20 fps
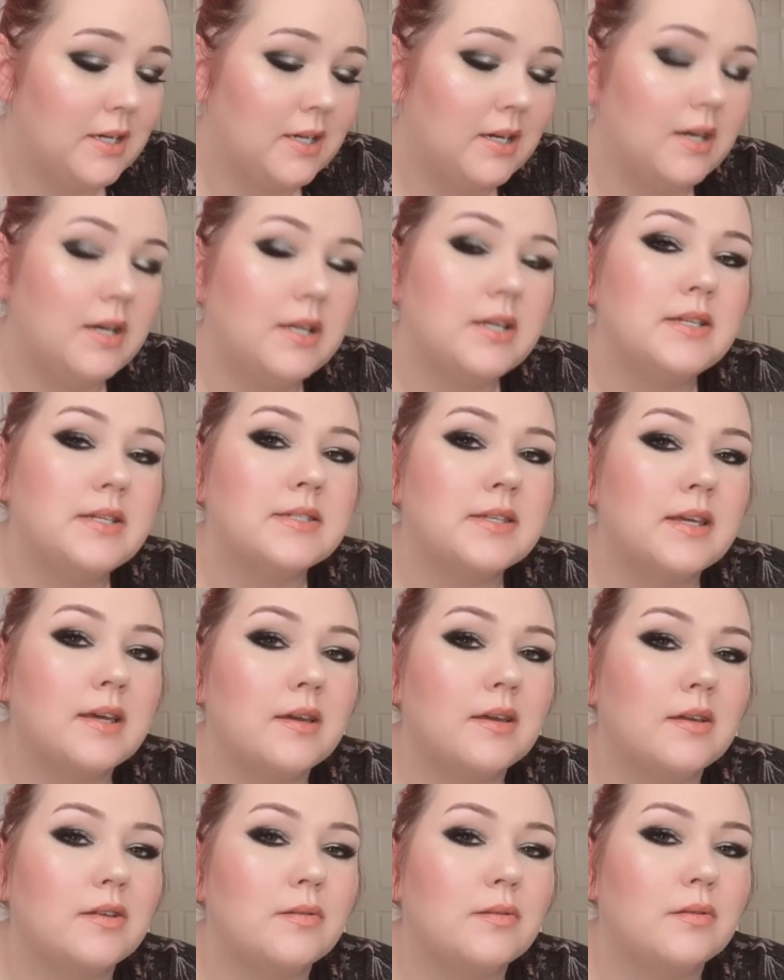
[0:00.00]
And he's
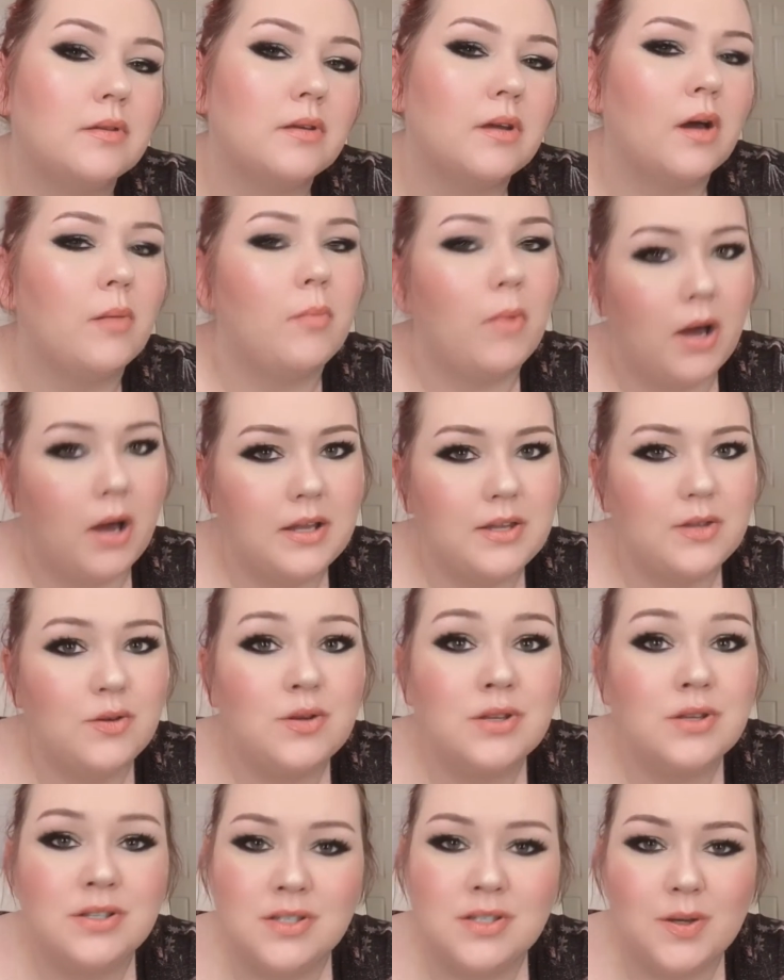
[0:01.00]
like, come on, you
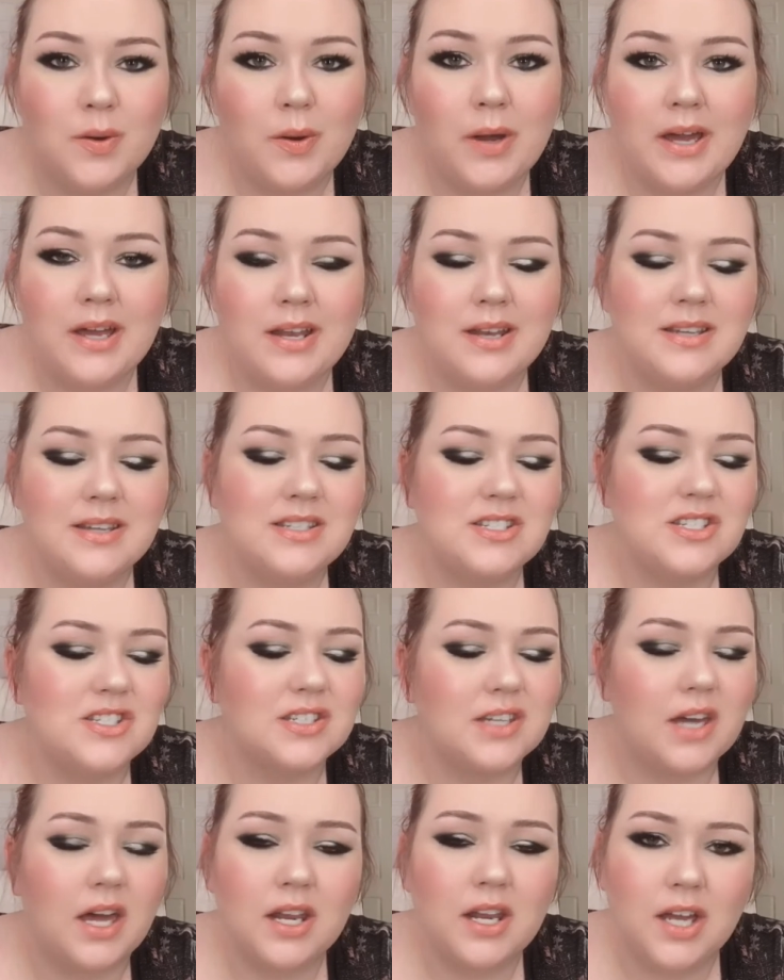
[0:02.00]
can do it. And he's just
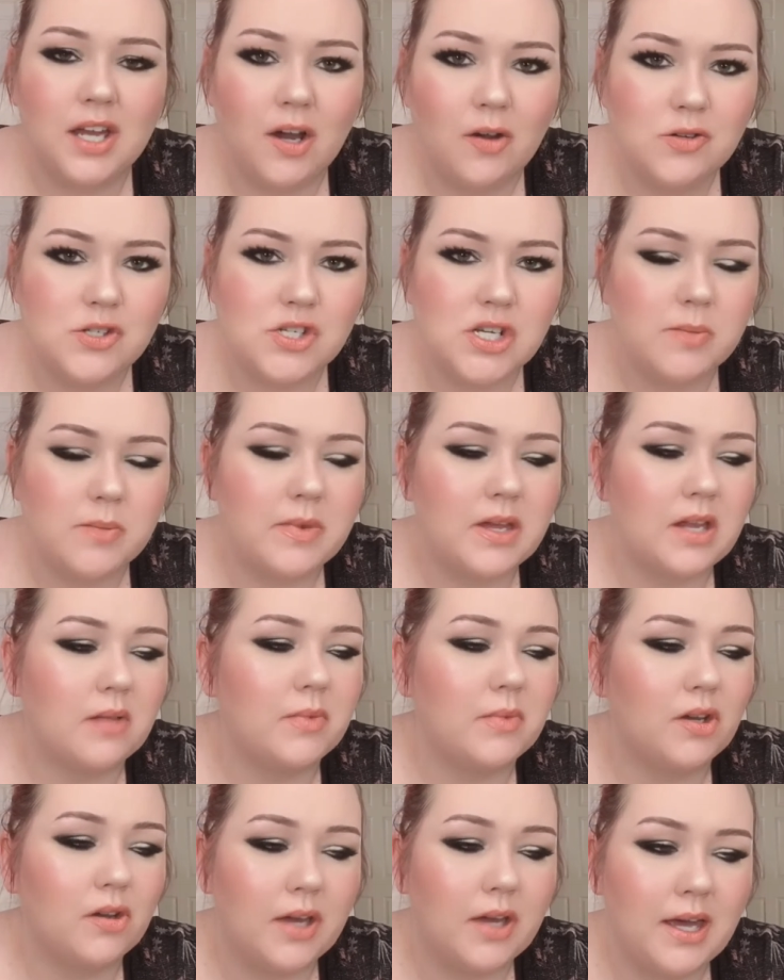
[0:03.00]
kind of coaching me. I'm
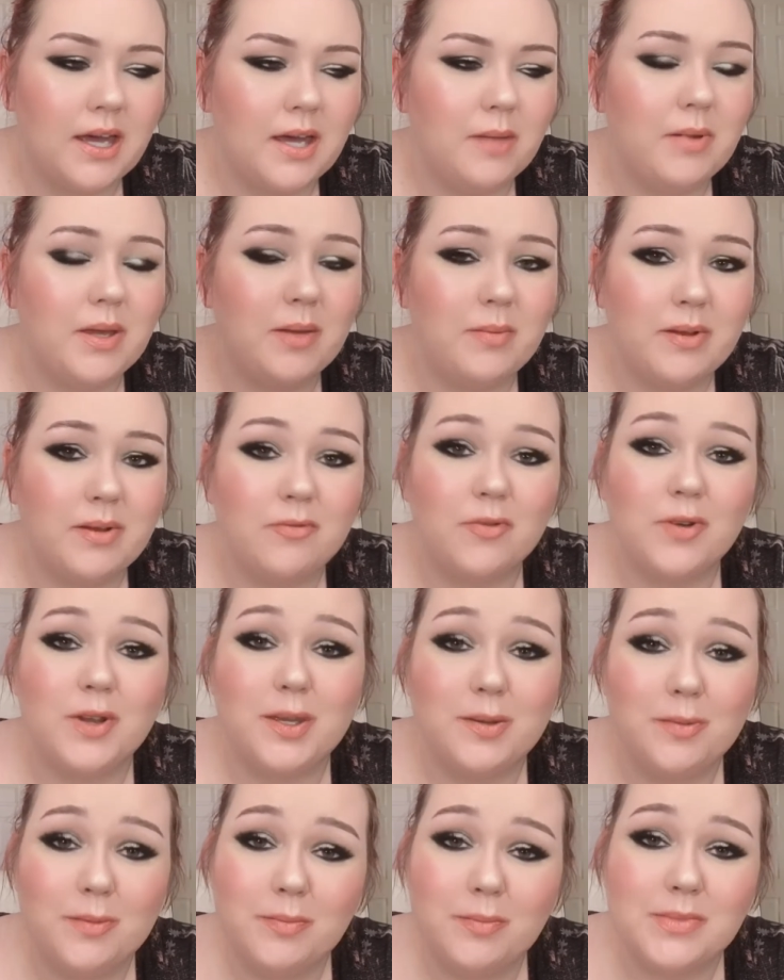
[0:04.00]
like, okay, baby, for
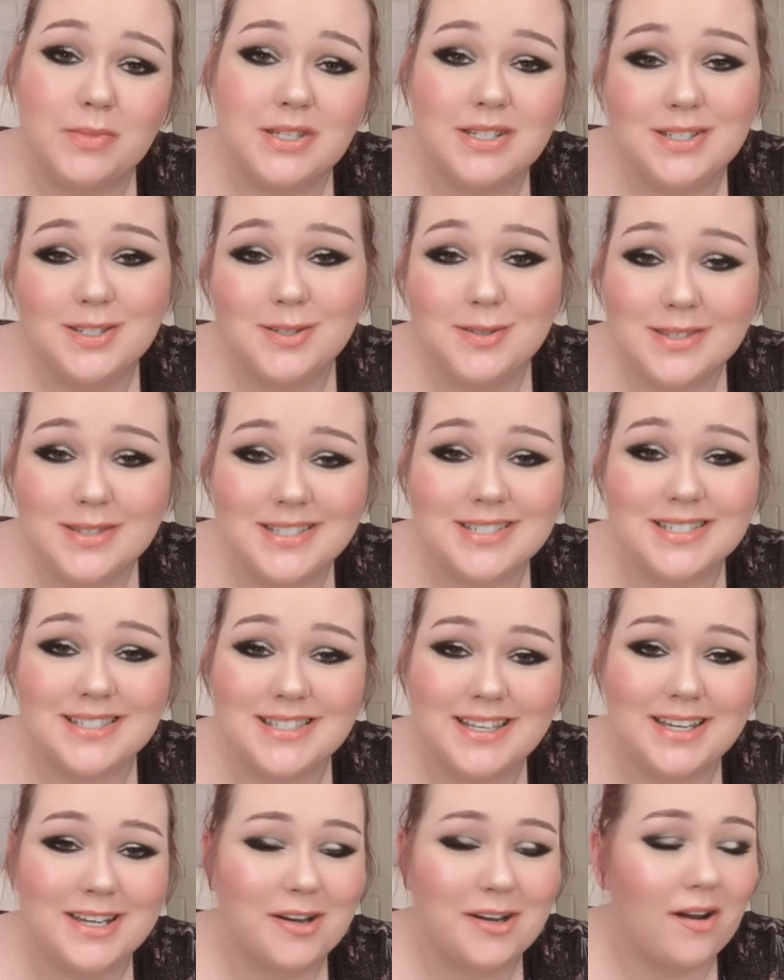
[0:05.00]
you, I'm going to do this
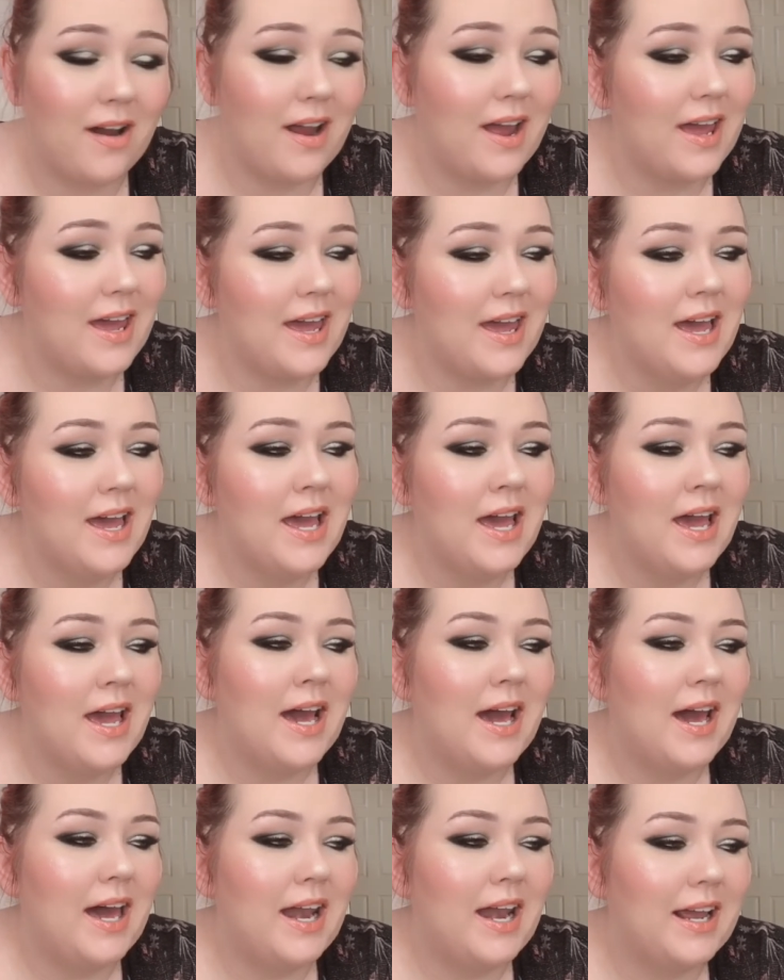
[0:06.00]
thing, right?
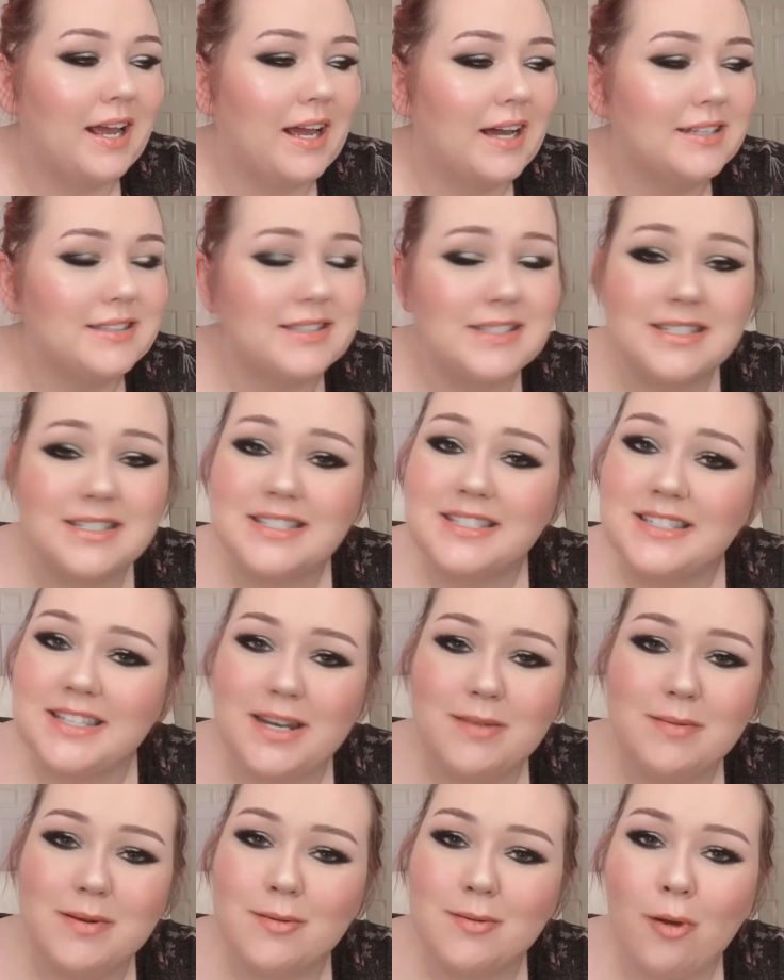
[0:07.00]
And I got this
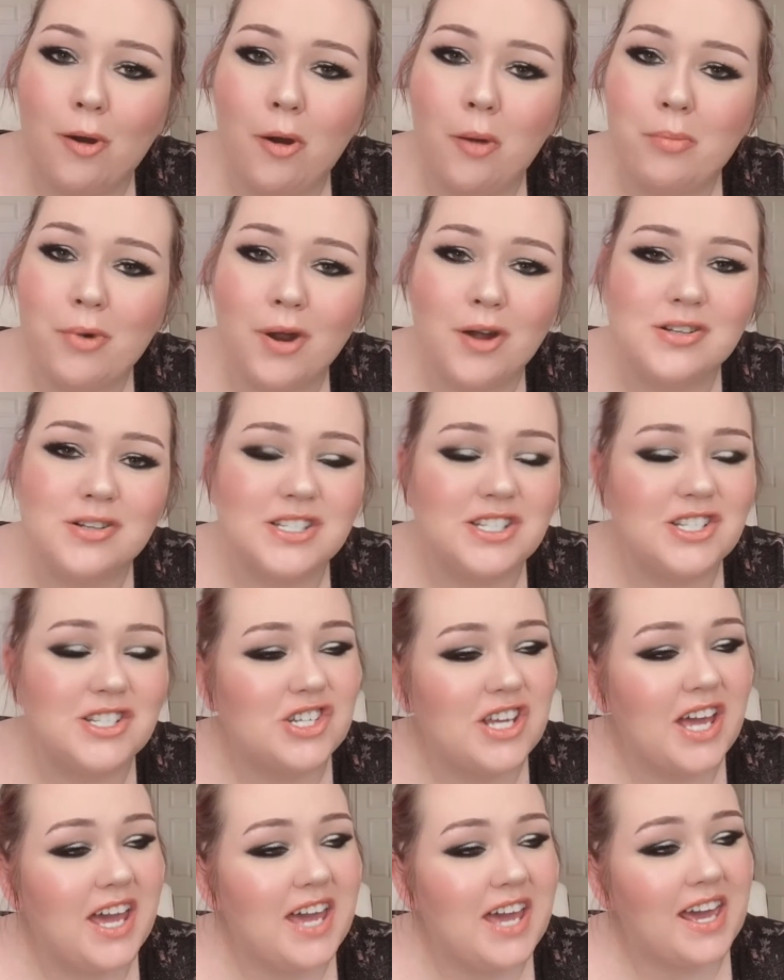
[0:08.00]
cinnamon roll protein
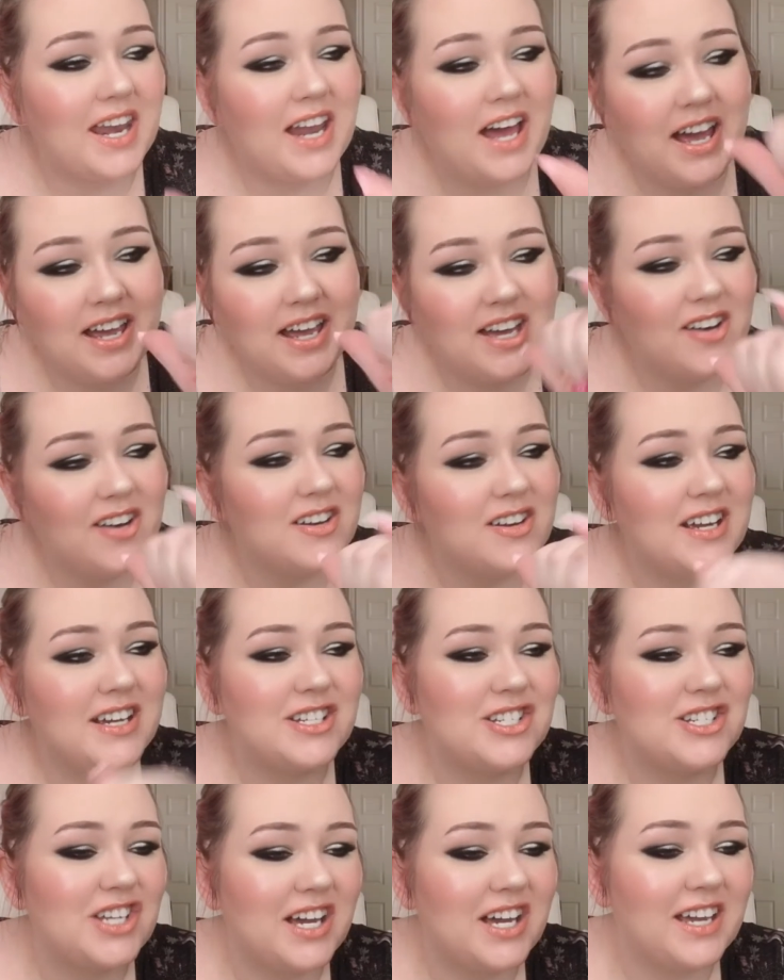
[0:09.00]
shake, and I go and I
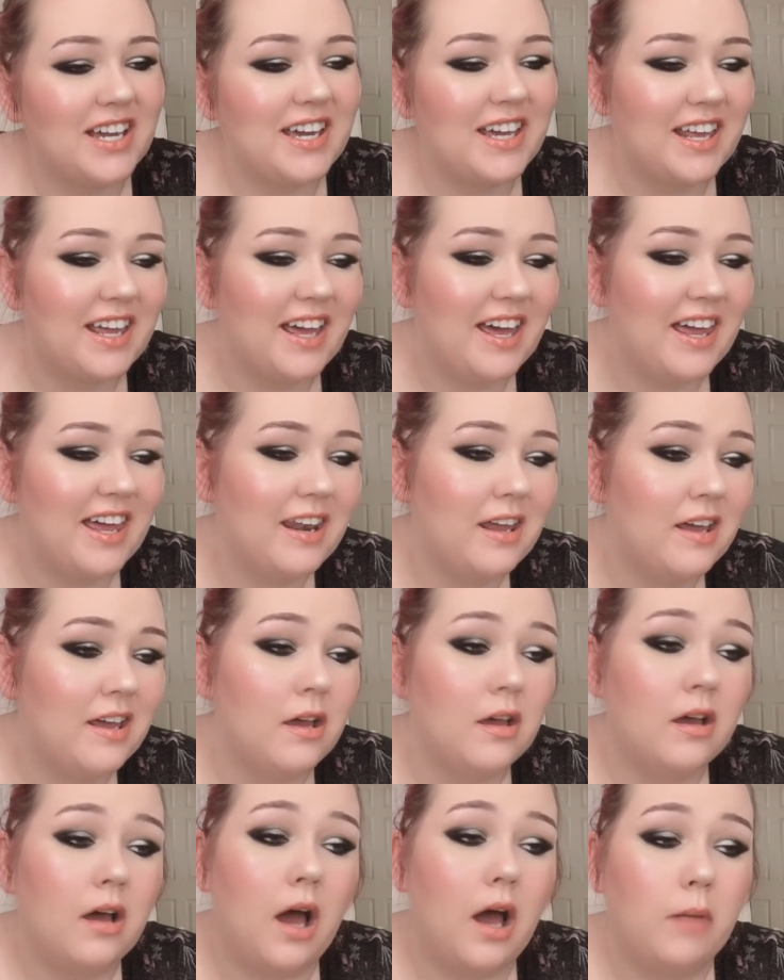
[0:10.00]
chug it. And
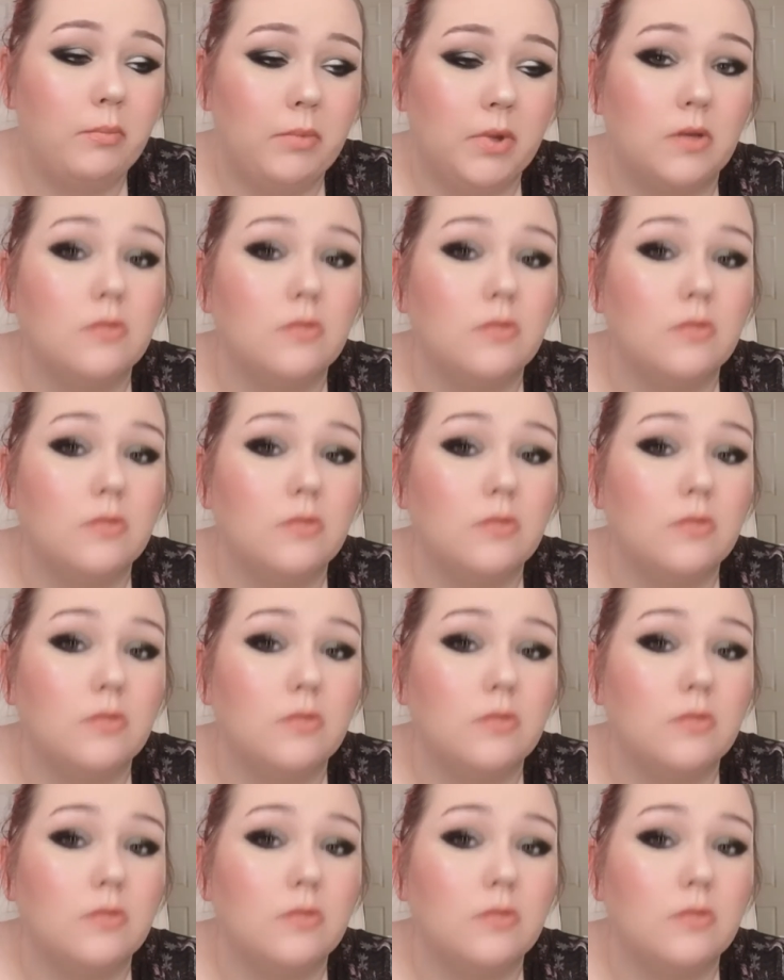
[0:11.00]
I'm like